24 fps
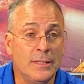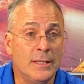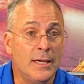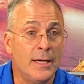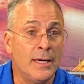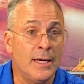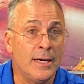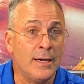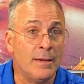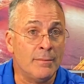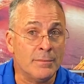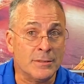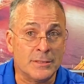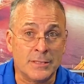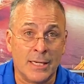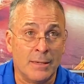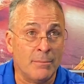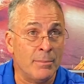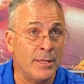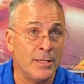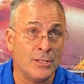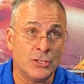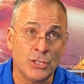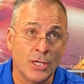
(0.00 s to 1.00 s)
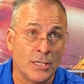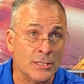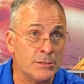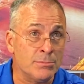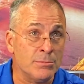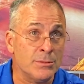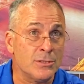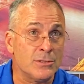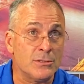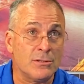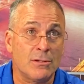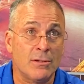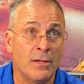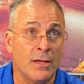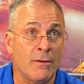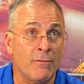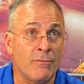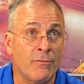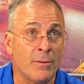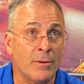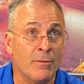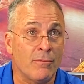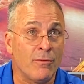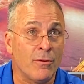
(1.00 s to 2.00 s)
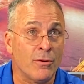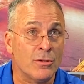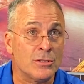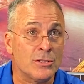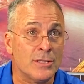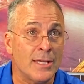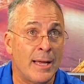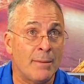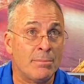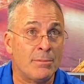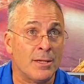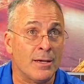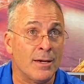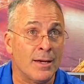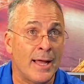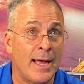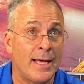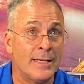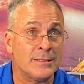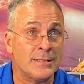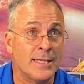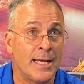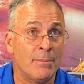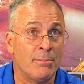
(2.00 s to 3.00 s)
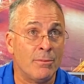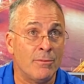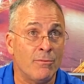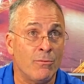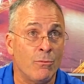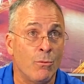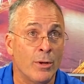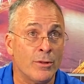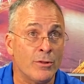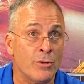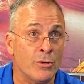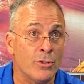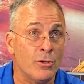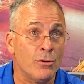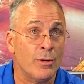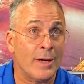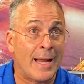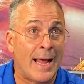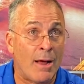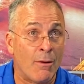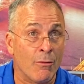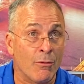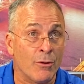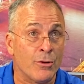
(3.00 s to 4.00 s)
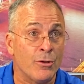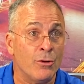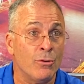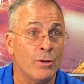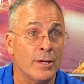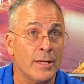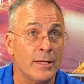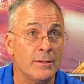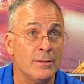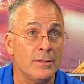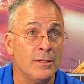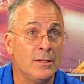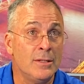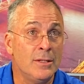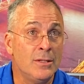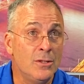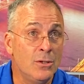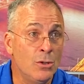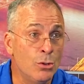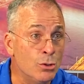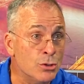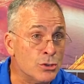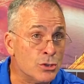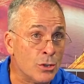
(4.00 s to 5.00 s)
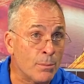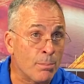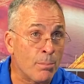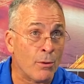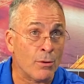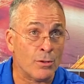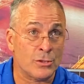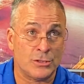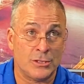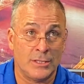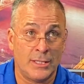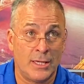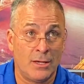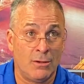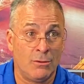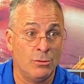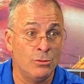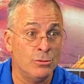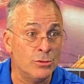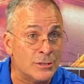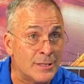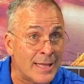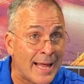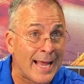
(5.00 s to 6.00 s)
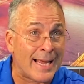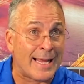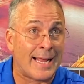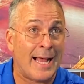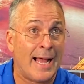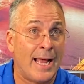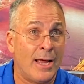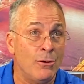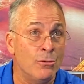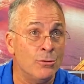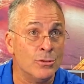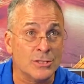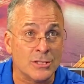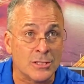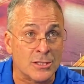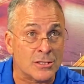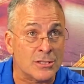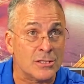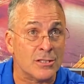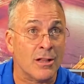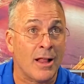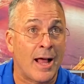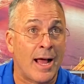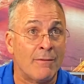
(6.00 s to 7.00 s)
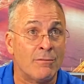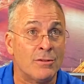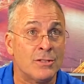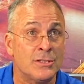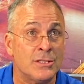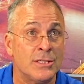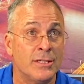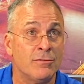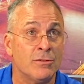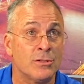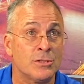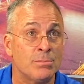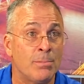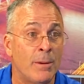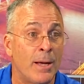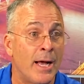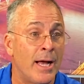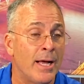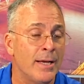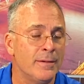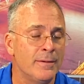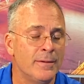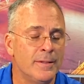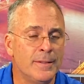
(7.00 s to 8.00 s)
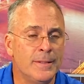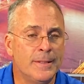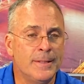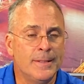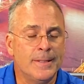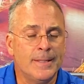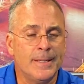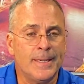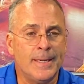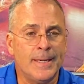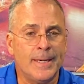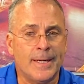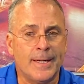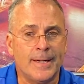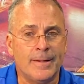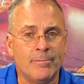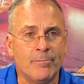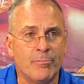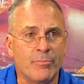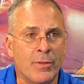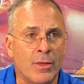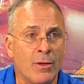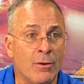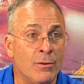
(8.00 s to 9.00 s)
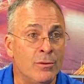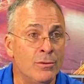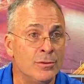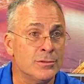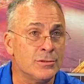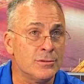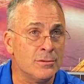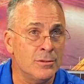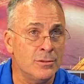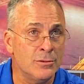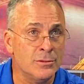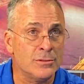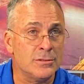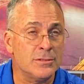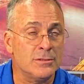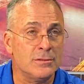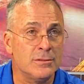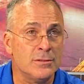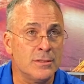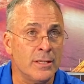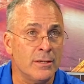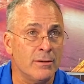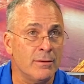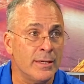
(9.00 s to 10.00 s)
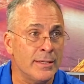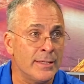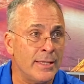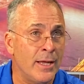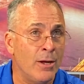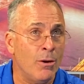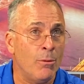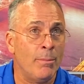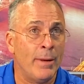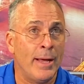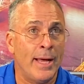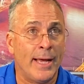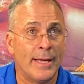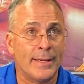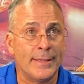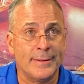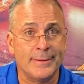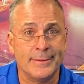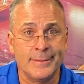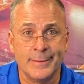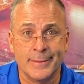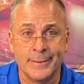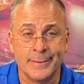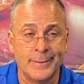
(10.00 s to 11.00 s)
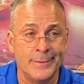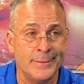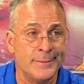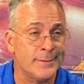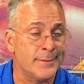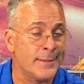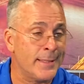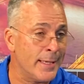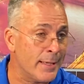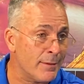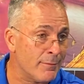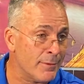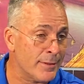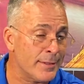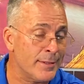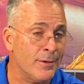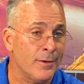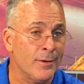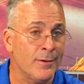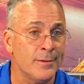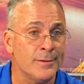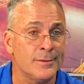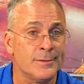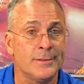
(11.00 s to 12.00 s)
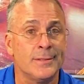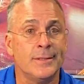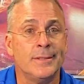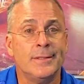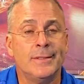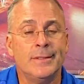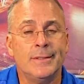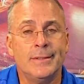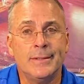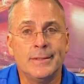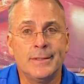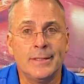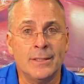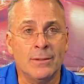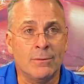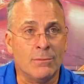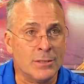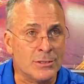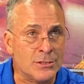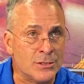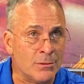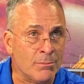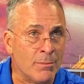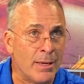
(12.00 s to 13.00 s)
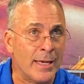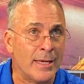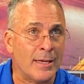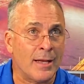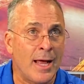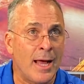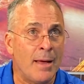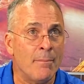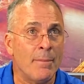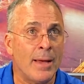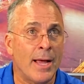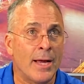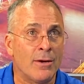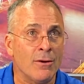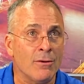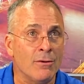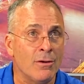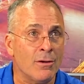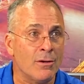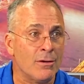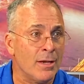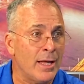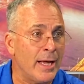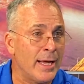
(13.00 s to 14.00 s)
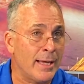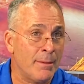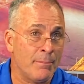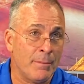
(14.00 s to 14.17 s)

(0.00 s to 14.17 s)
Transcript: Um, it's going to be adjustments, you know, from the first snap to the last snap of what they're doing, how they're doing it, who's their personnel, who's that guy, who's in the slot receiver spot, um, you know, who's who's you know at tailback, you know, who's kick returns, you know, what's their Mike linebacker look like.